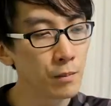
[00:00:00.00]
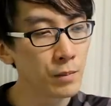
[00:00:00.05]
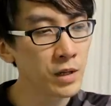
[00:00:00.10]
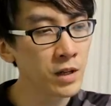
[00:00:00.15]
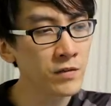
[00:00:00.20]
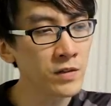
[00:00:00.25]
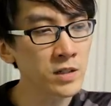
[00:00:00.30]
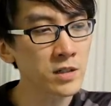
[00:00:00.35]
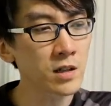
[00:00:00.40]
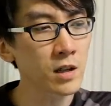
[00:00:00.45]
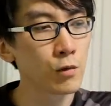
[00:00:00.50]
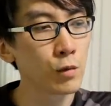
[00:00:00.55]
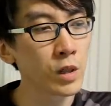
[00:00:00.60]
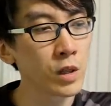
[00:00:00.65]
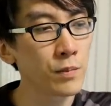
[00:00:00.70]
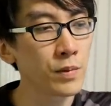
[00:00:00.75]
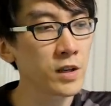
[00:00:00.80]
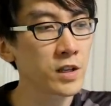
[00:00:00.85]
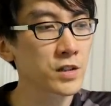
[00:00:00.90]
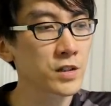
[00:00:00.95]
But even so, when
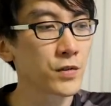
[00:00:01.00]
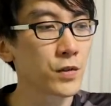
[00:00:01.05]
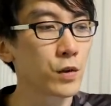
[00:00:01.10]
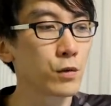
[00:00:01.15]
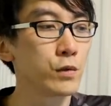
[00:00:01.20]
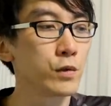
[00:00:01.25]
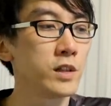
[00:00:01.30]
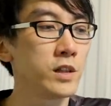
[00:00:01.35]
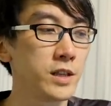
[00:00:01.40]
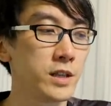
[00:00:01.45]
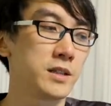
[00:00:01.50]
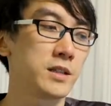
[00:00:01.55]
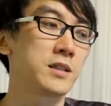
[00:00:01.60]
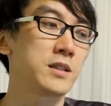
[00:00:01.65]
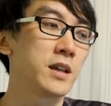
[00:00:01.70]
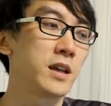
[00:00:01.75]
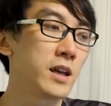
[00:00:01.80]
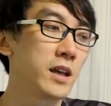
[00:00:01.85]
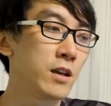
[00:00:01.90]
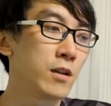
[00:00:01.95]
the PS4 released,
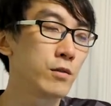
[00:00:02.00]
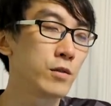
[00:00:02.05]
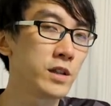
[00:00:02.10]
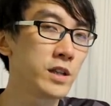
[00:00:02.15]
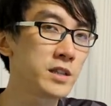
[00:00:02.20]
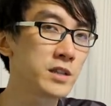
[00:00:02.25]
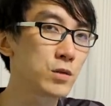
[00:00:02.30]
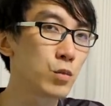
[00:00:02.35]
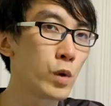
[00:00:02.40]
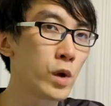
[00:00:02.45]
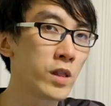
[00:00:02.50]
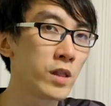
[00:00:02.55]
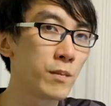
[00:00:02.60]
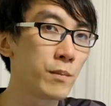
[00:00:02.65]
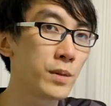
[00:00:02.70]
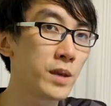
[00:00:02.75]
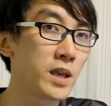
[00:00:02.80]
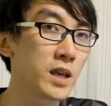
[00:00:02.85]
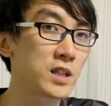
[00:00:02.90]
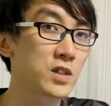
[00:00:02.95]
it released when the
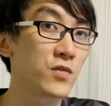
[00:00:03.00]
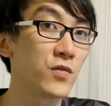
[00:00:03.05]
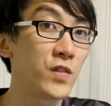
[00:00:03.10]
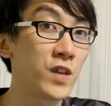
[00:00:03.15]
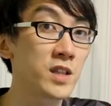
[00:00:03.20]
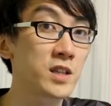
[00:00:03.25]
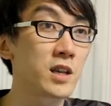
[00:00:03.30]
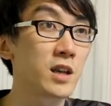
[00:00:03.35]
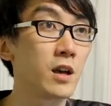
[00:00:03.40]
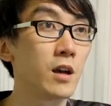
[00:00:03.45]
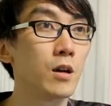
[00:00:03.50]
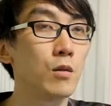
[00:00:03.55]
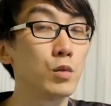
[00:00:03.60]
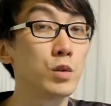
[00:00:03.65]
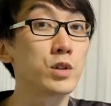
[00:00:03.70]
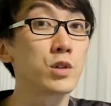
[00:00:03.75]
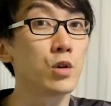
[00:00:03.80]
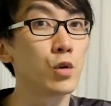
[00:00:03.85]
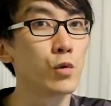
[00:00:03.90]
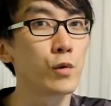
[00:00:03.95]
PS Vita
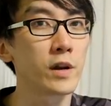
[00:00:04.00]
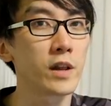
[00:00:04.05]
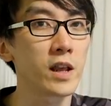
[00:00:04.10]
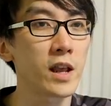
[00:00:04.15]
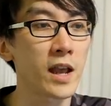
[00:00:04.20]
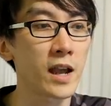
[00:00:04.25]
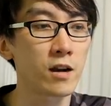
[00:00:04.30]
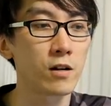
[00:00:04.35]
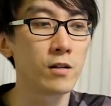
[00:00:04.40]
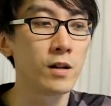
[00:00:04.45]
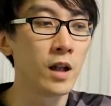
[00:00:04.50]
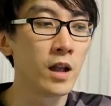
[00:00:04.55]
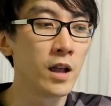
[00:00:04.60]
was already out.